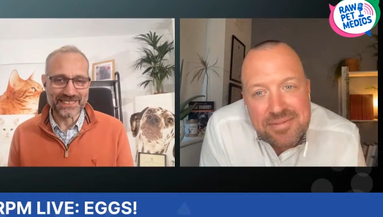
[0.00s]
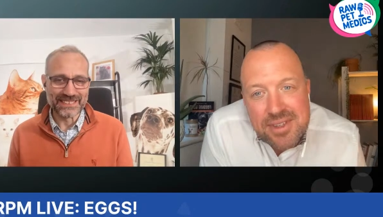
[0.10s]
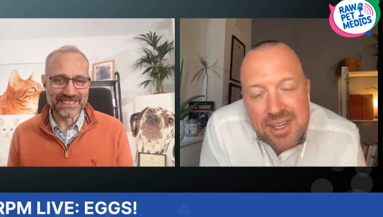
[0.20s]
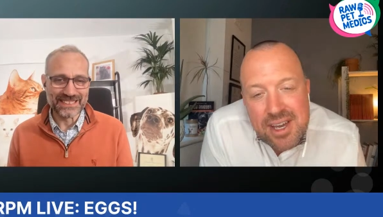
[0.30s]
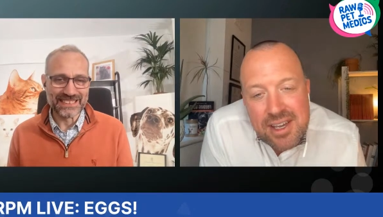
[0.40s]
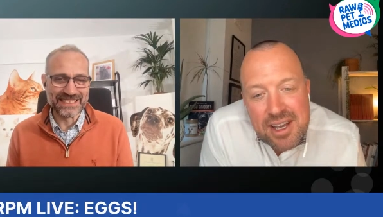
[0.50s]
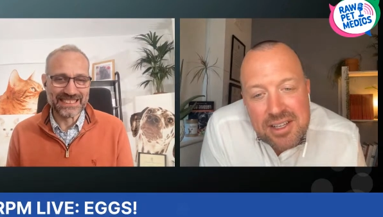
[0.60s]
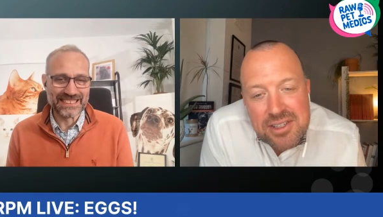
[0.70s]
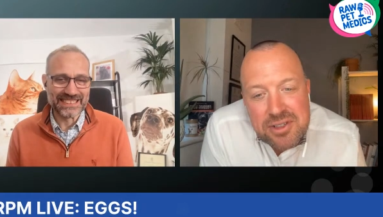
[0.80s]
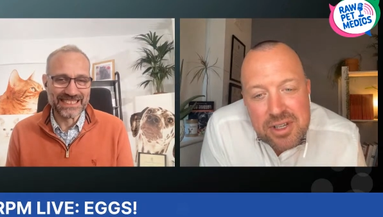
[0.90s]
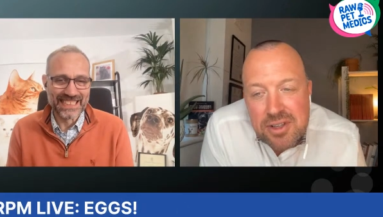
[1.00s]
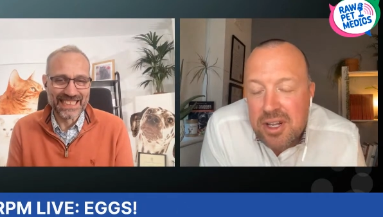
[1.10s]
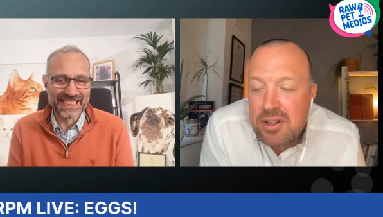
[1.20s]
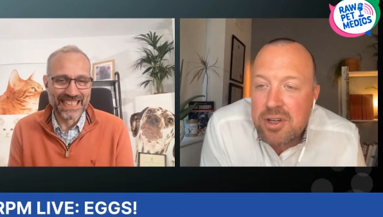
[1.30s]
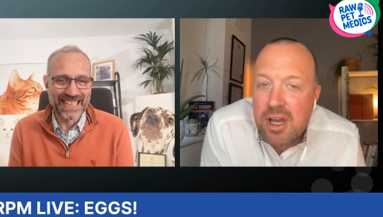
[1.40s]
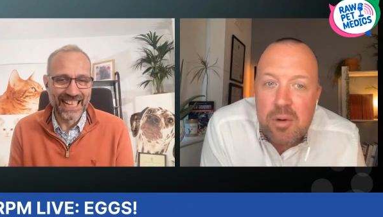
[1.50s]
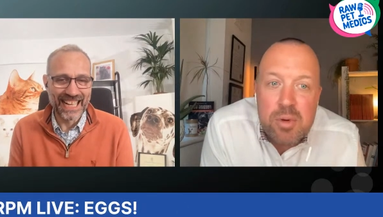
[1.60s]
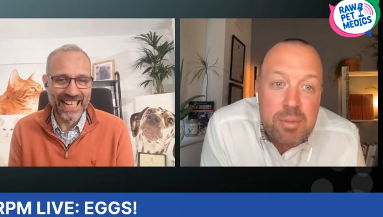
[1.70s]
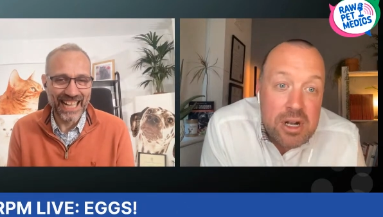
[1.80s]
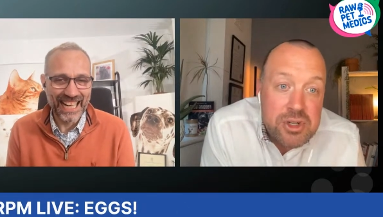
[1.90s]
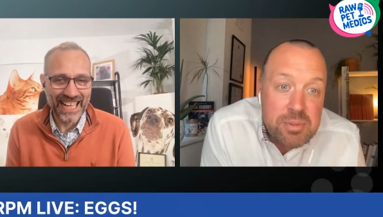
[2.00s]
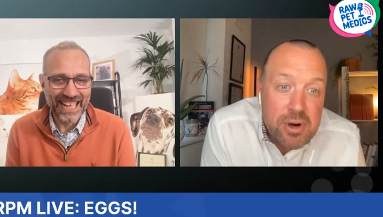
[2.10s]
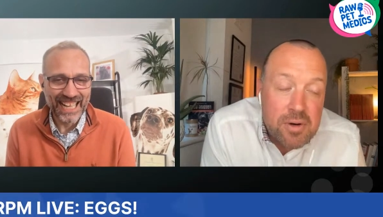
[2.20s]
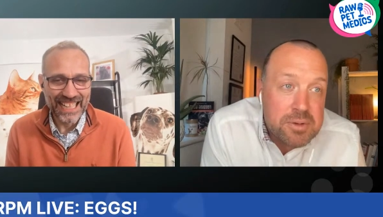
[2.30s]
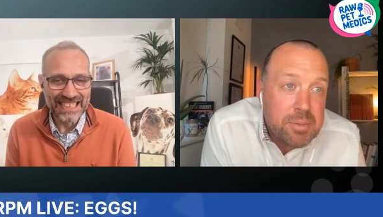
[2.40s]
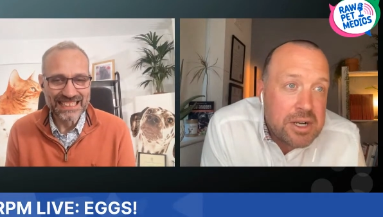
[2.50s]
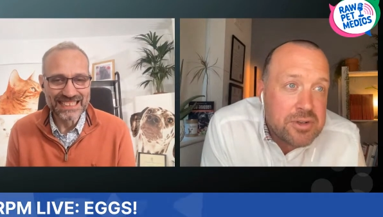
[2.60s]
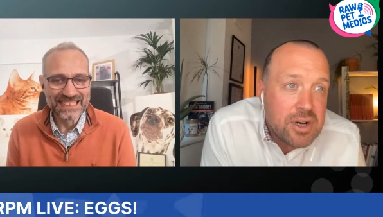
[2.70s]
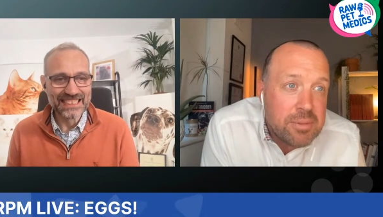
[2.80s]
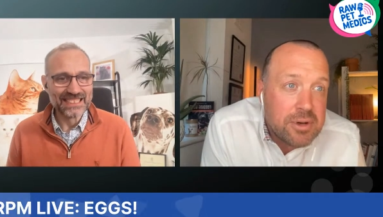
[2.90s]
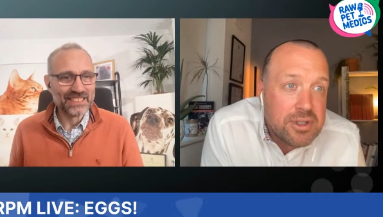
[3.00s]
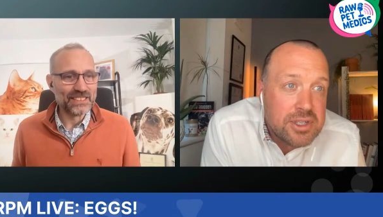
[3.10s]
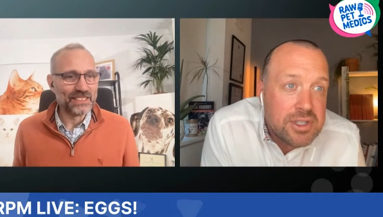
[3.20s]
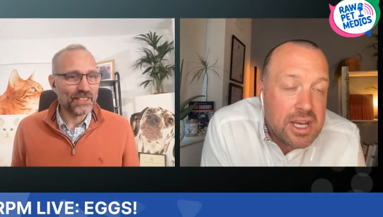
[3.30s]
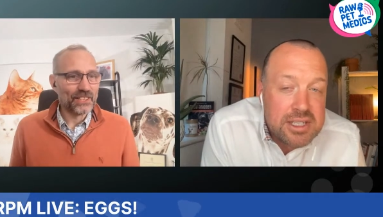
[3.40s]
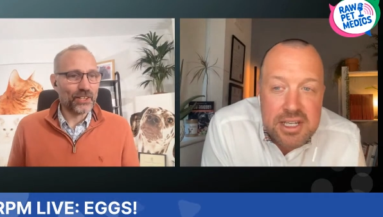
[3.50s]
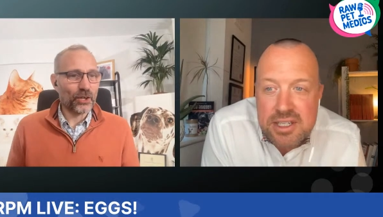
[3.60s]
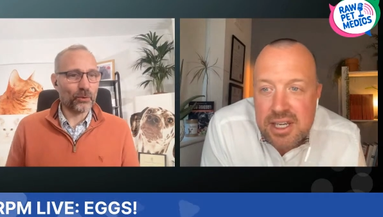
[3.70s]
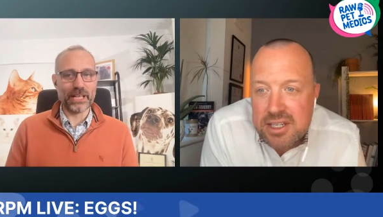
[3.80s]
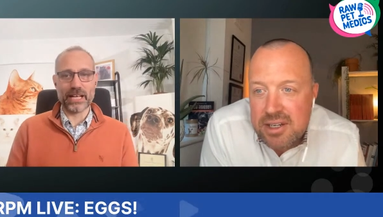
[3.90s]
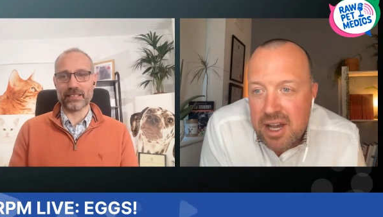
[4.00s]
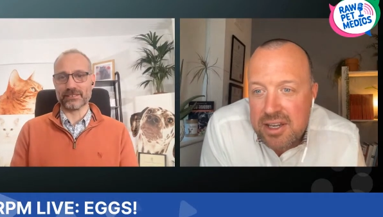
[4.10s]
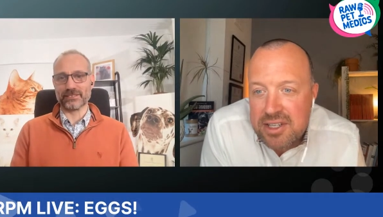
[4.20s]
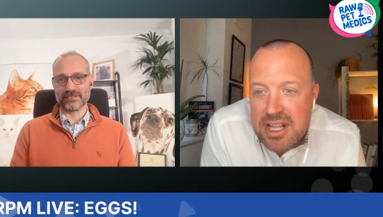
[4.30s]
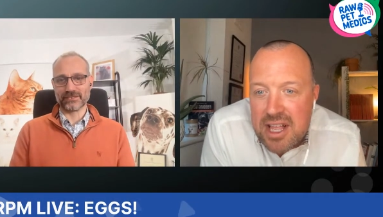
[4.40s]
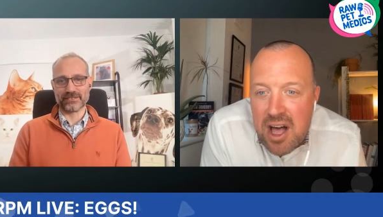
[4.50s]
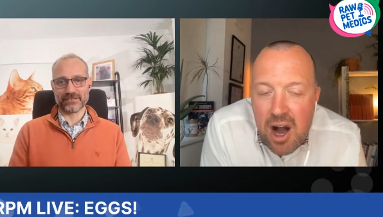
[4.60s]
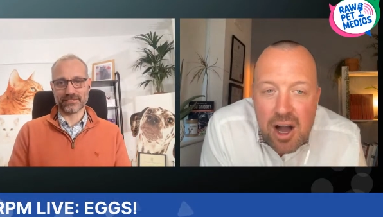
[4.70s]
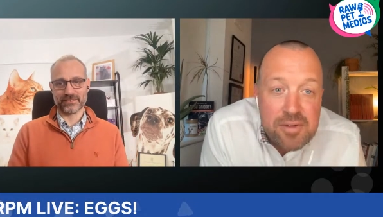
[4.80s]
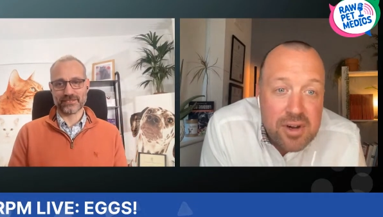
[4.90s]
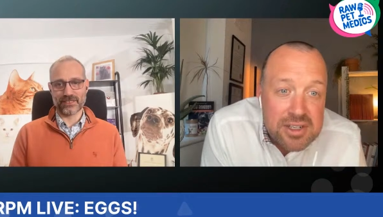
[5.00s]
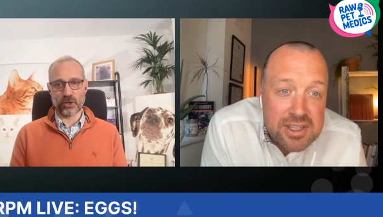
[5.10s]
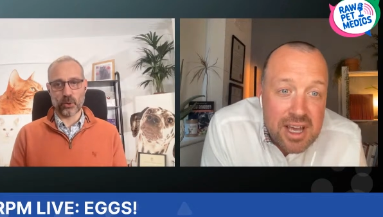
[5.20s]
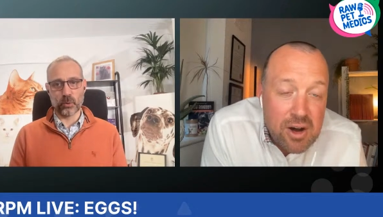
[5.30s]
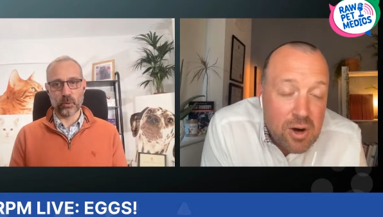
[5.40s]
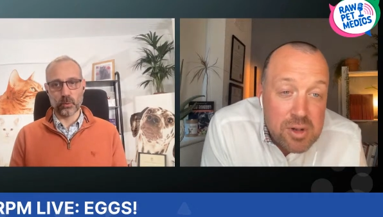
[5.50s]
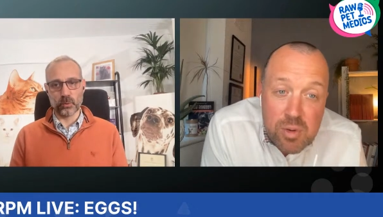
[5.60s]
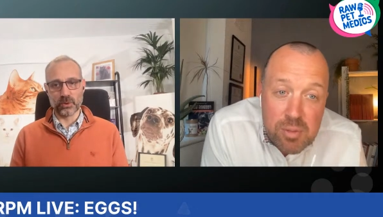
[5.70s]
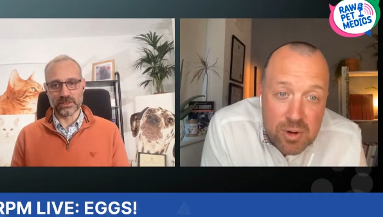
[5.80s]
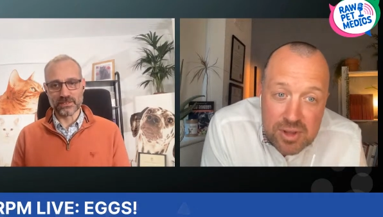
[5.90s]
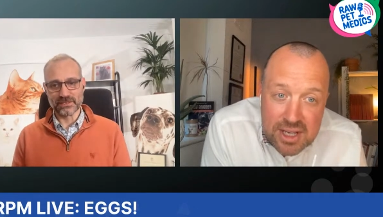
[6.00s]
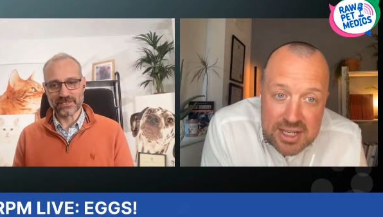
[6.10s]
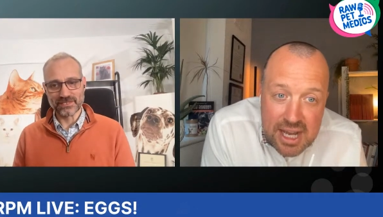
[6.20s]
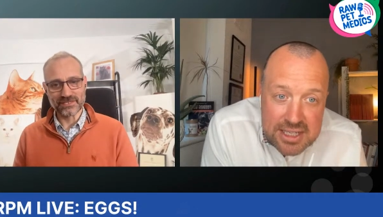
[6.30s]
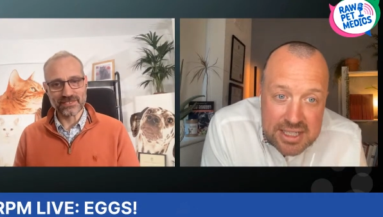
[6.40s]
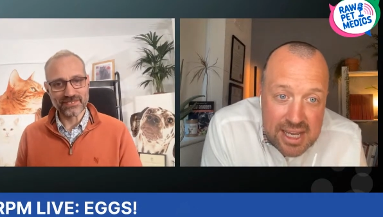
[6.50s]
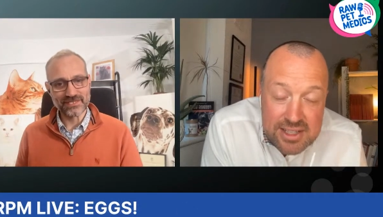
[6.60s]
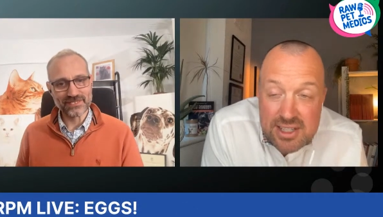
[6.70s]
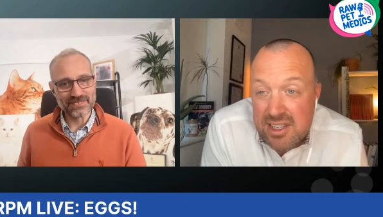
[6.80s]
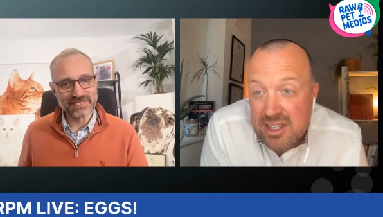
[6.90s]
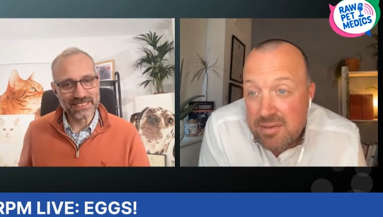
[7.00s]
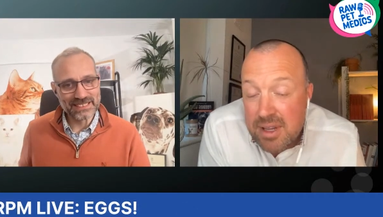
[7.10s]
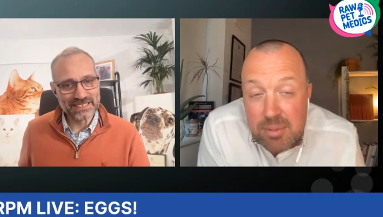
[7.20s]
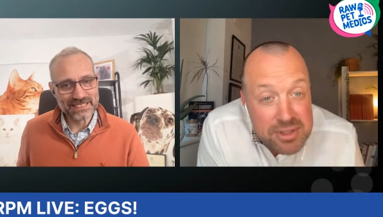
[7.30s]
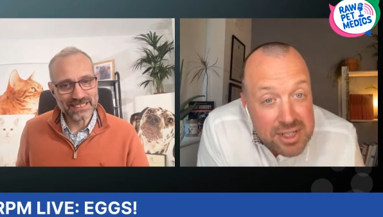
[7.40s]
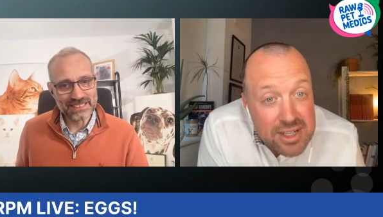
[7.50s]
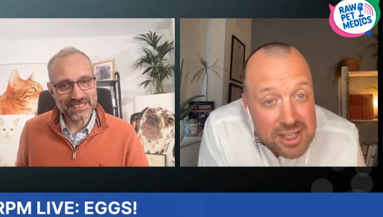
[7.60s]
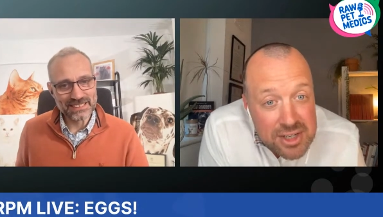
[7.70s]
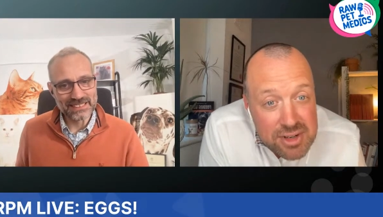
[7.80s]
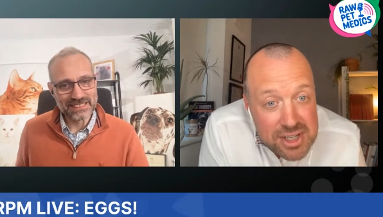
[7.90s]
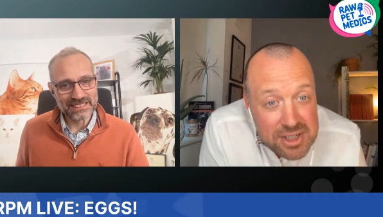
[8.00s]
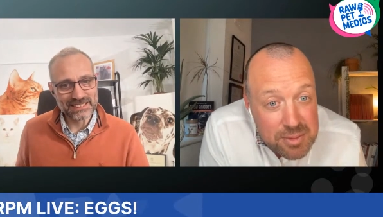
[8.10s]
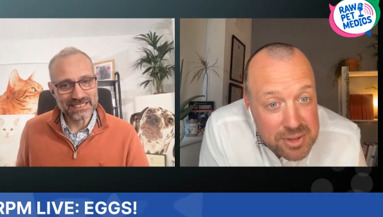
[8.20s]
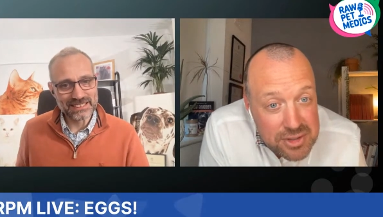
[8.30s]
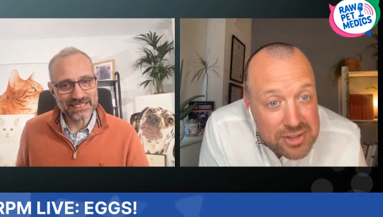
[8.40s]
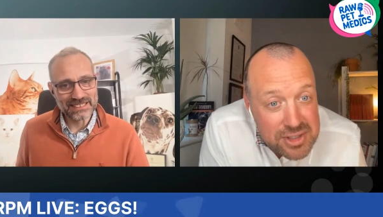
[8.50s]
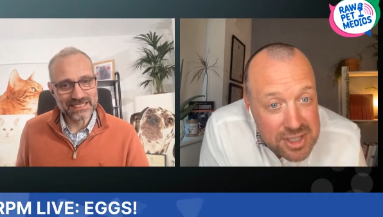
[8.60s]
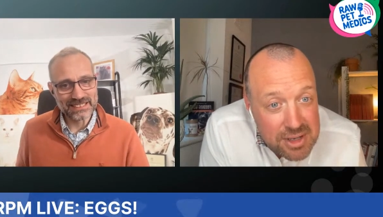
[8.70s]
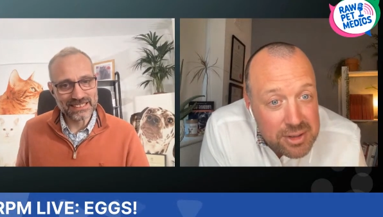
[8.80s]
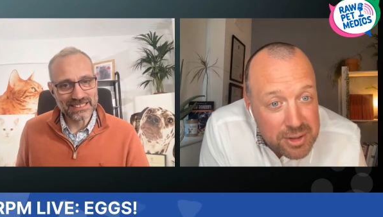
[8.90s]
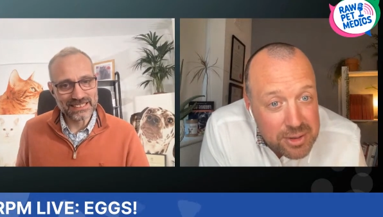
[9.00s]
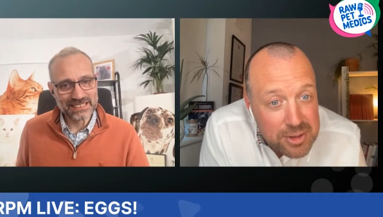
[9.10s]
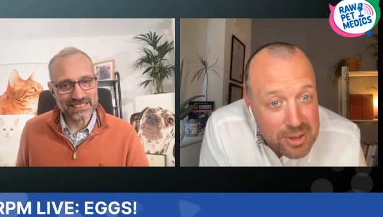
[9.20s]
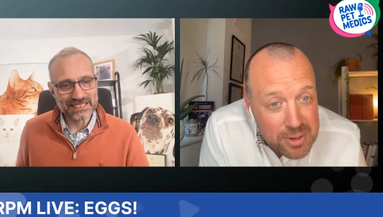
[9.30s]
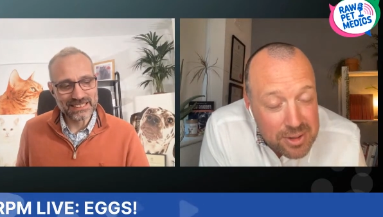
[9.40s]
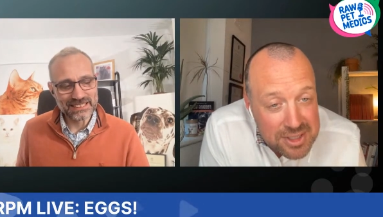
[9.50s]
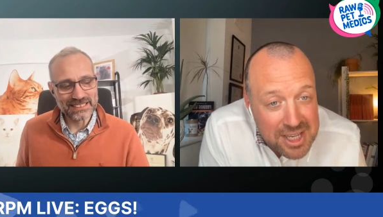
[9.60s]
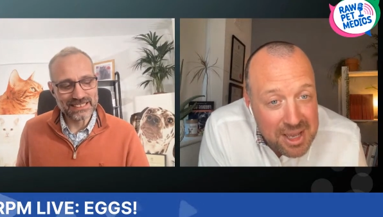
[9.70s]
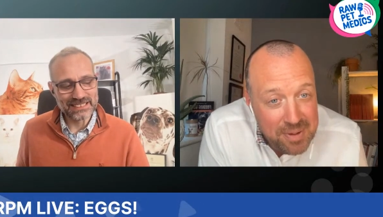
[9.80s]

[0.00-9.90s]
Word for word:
Speaker 1: Yeah, yeah, it's interesting. Hey, look, uh, we better jump over to Patreon because it's uh, 10 days oh, here. And I've got uh, only one more thing to add to eggs. It's not even that particularly interesting, which doesn't sound like a good lure to get